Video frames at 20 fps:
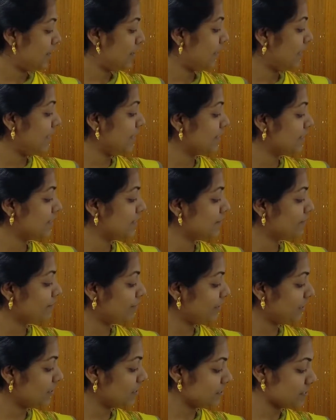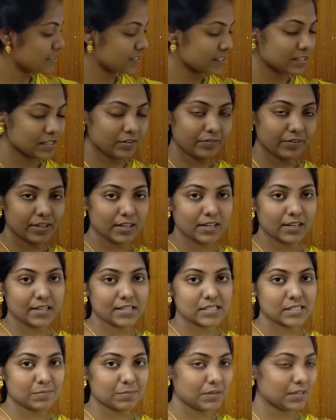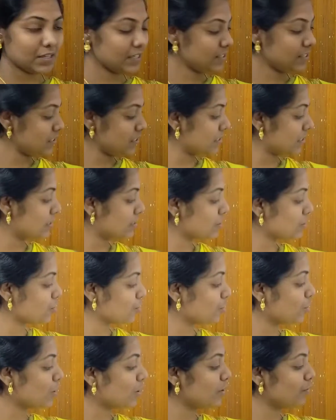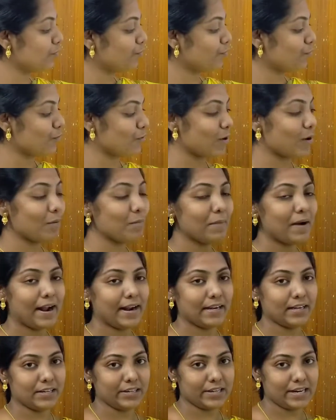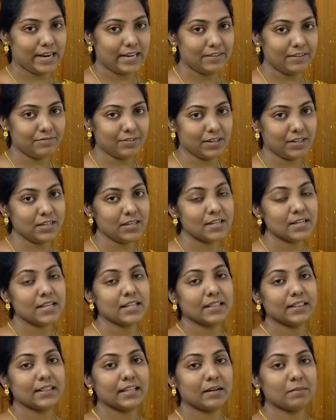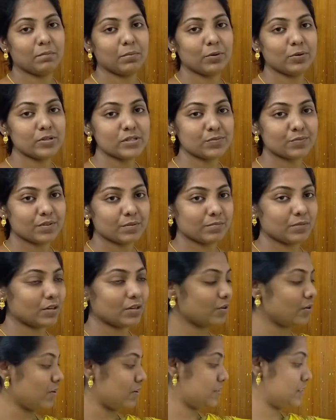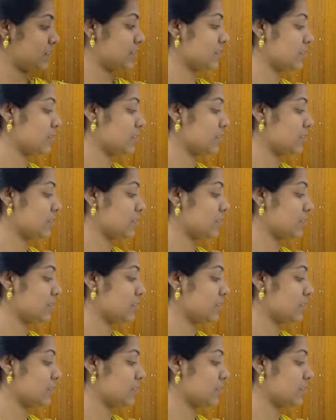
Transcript: In winter season we can experience strong, warm and dry wind that blows from the rocks.